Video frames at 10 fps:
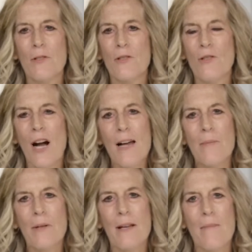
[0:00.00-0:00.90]
try a
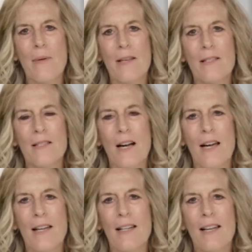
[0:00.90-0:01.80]
plant-based
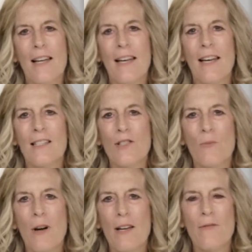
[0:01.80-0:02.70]
diet. And his
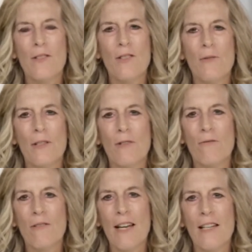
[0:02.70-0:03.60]
wife is doing great